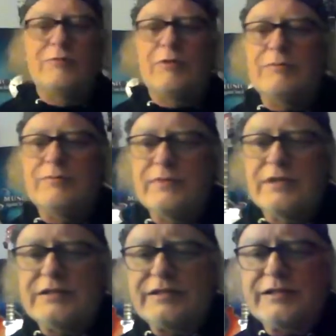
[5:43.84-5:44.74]
well,
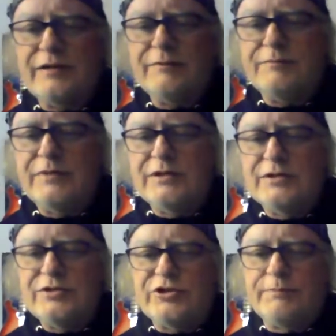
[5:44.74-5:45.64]
let's
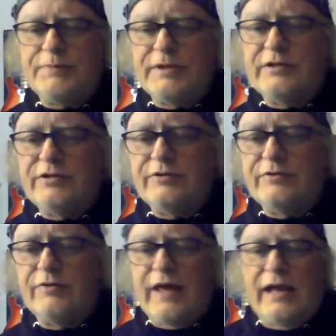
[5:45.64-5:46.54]
jump
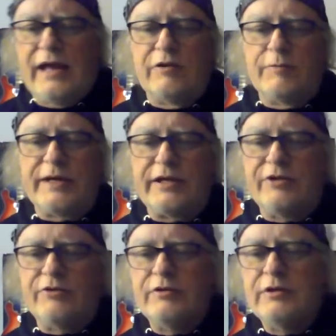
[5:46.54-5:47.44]
into that a little bit.
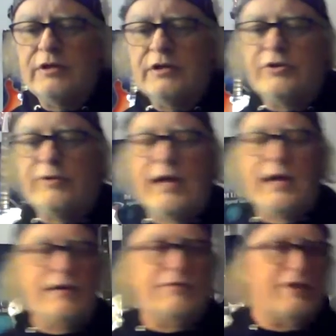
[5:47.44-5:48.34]
You
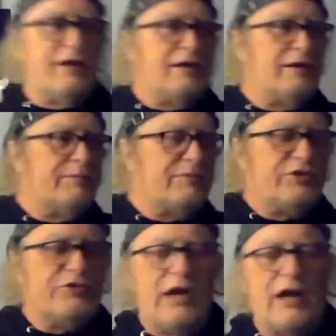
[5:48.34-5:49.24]
have
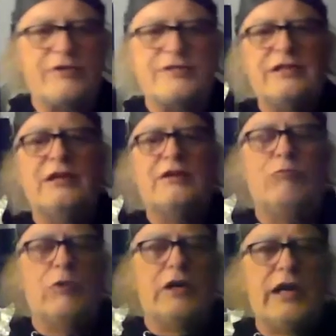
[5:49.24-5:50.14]
two daughters.
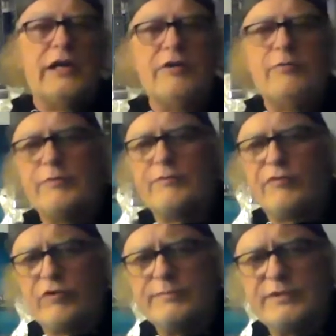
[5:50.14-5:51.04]
One I know
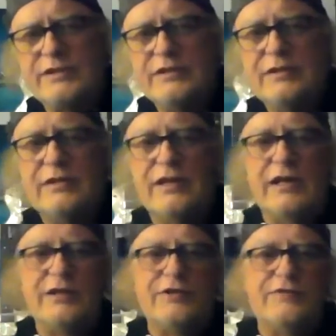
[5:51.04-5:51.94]
performs,
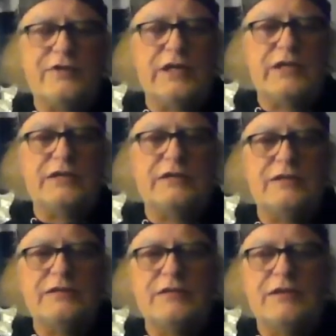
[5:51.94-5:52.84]
and you've done
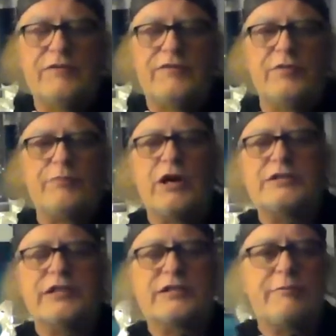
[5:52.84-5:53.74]
a few
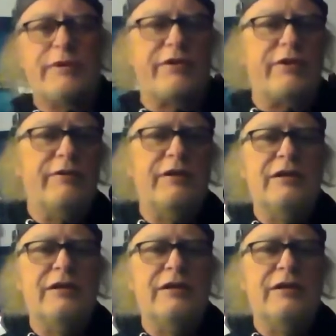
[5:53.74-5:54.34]
projects with her,